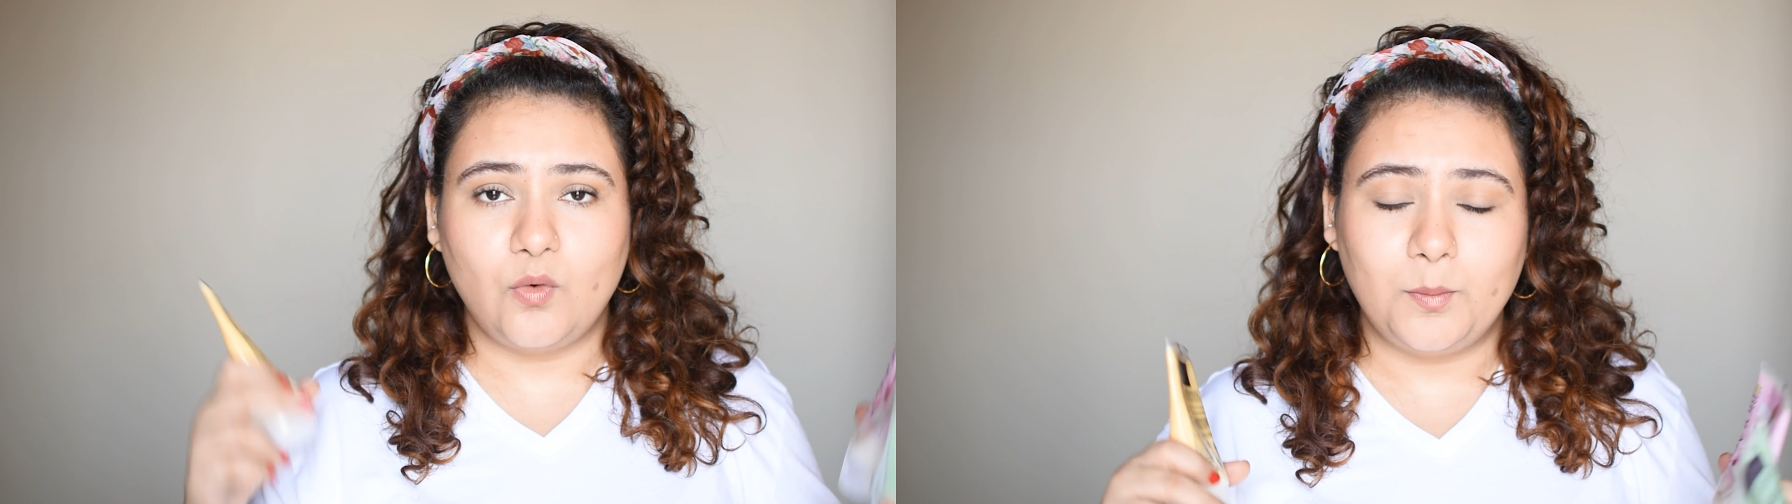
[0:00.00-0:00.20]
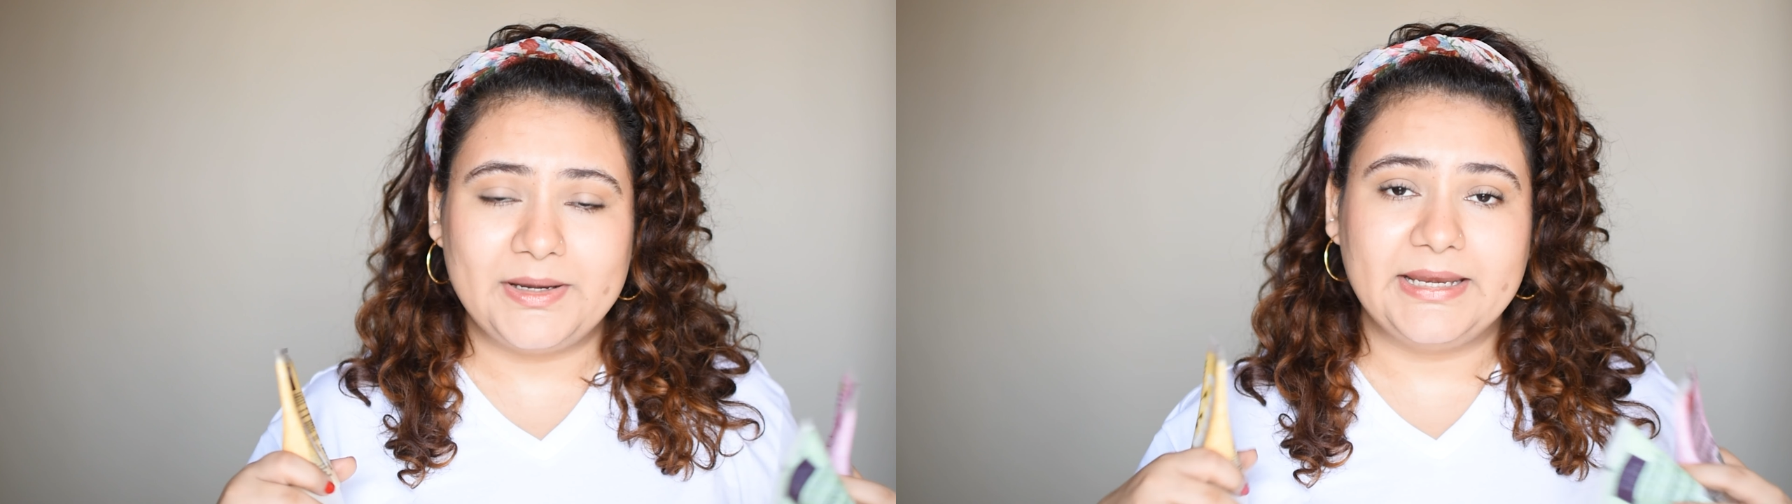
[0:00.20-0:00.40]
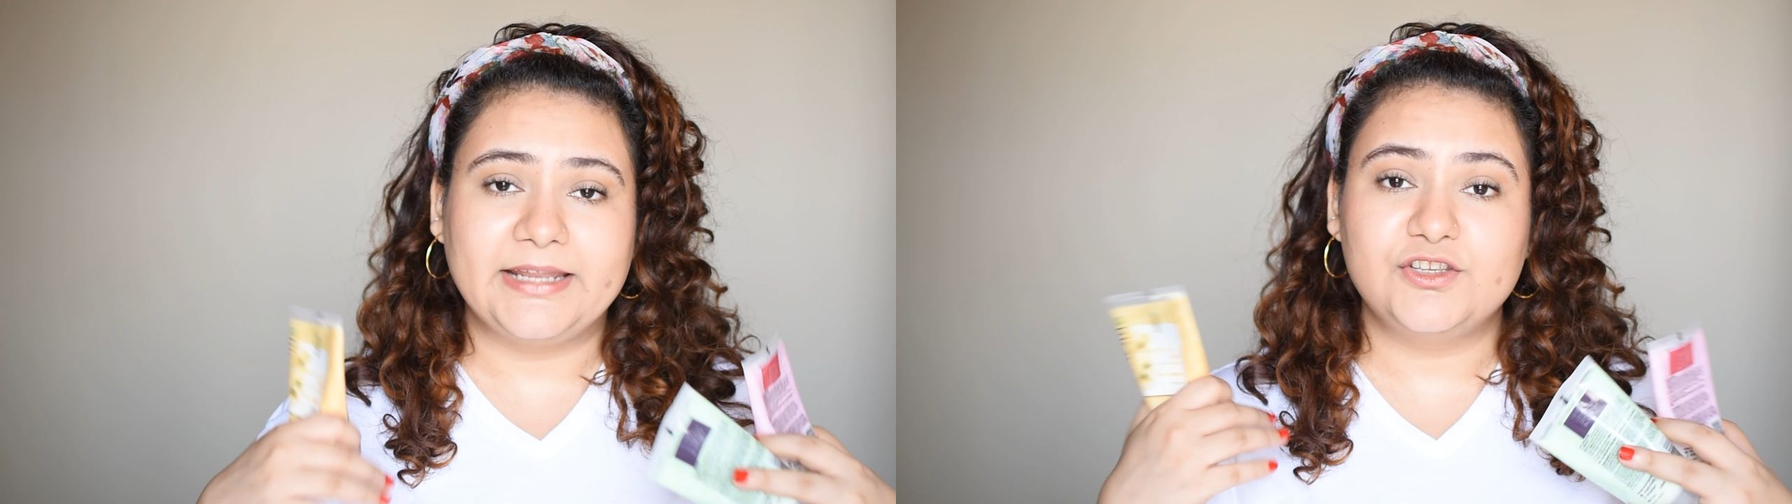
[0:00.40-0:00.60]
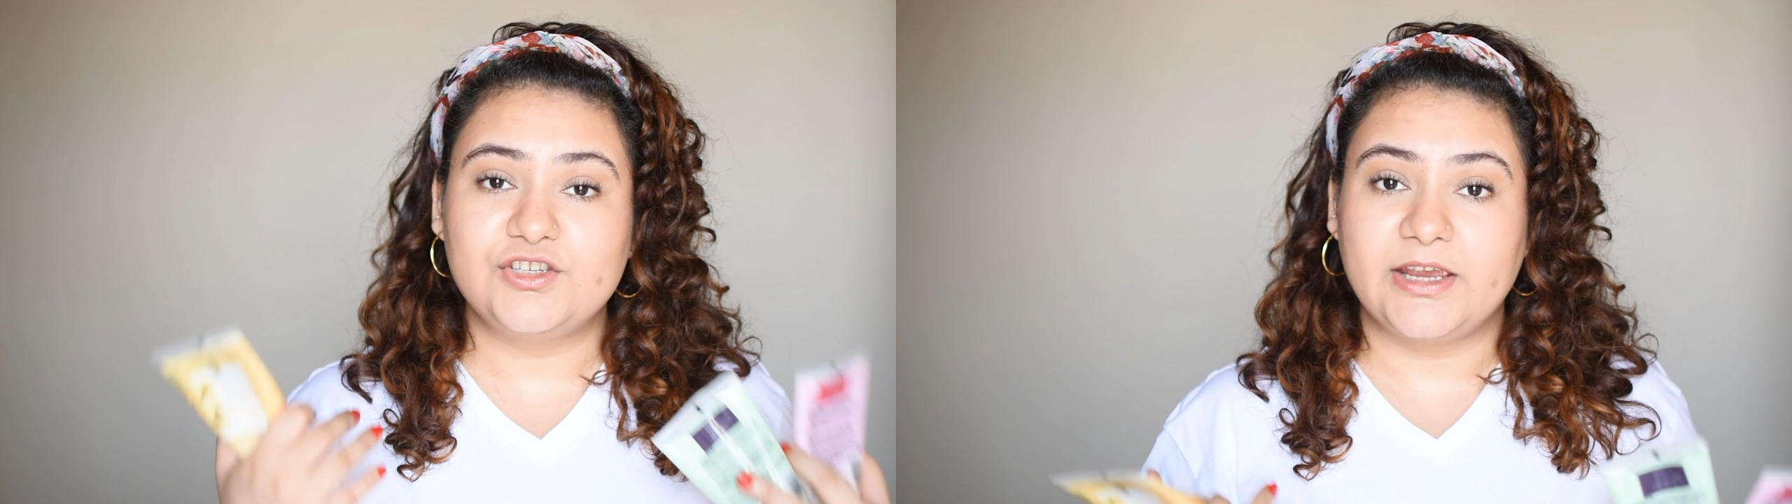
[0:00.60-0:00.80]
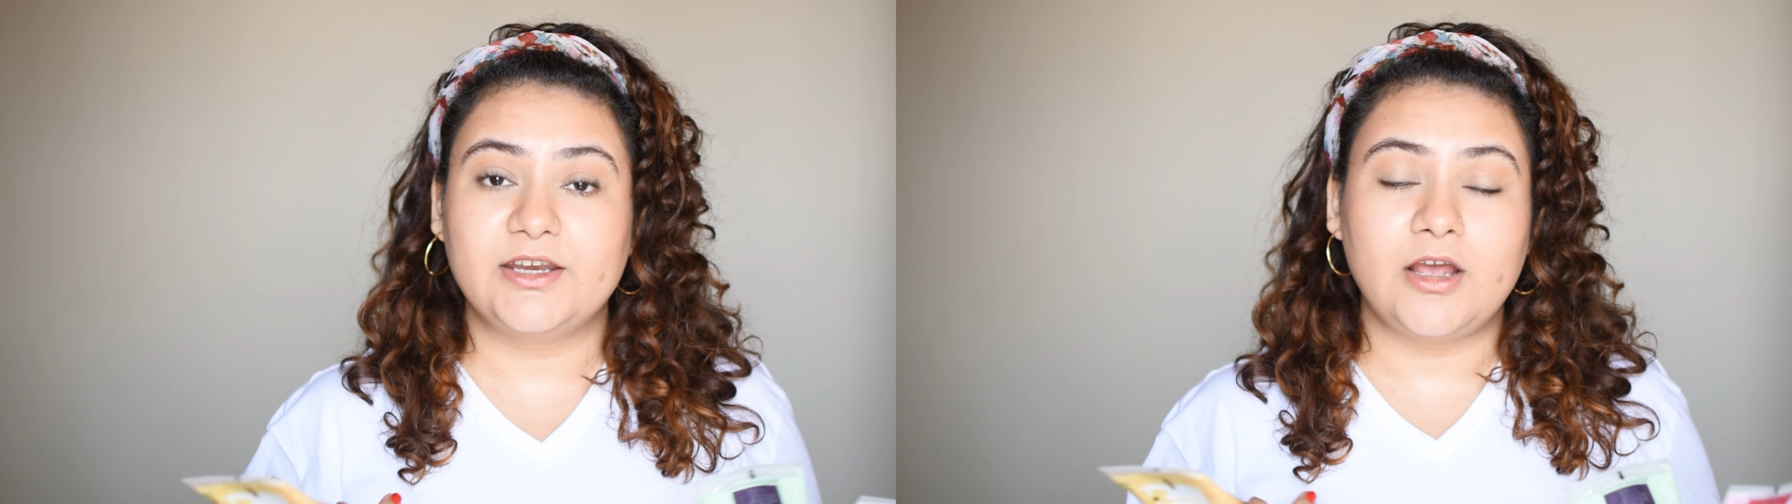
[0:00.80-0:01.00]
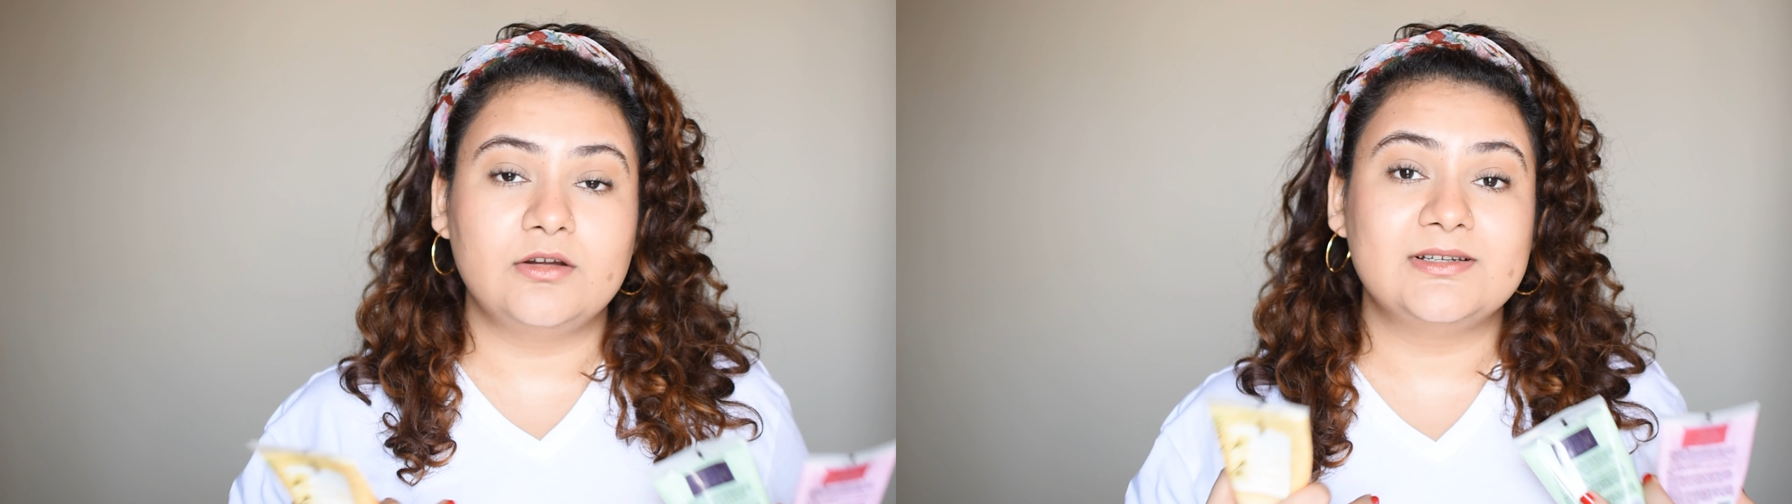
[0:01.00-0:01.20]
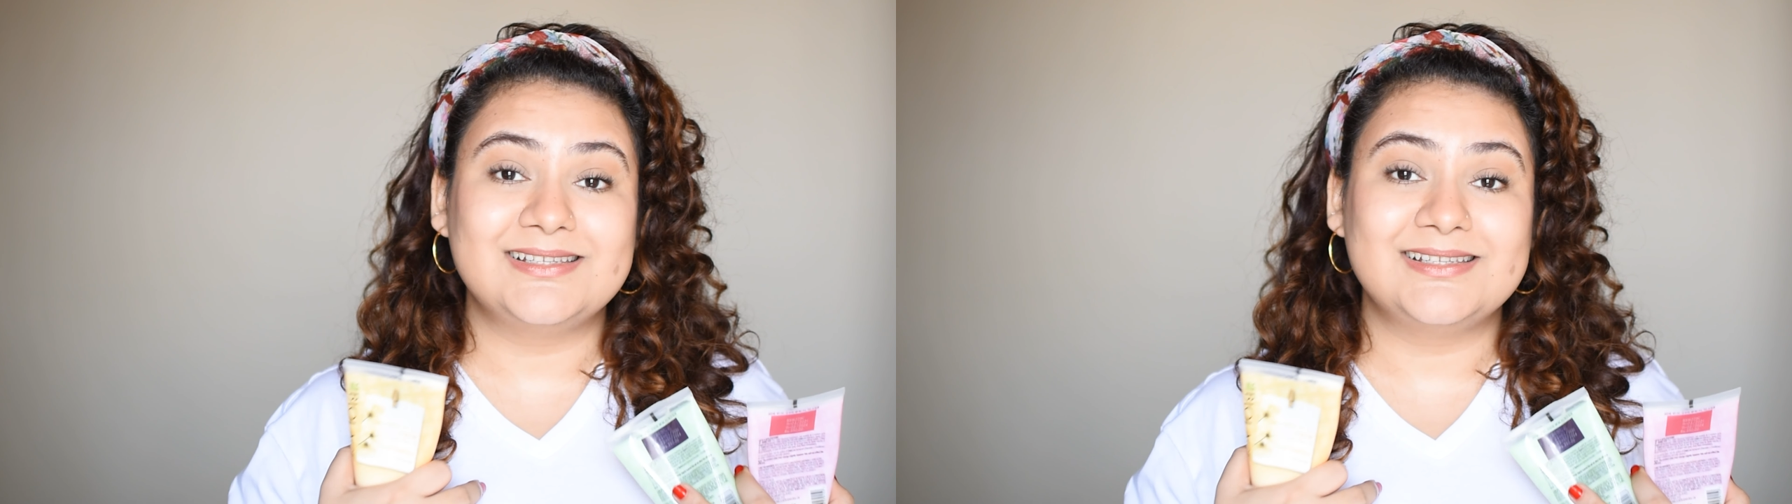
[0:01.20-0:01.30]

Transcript: open it and check it out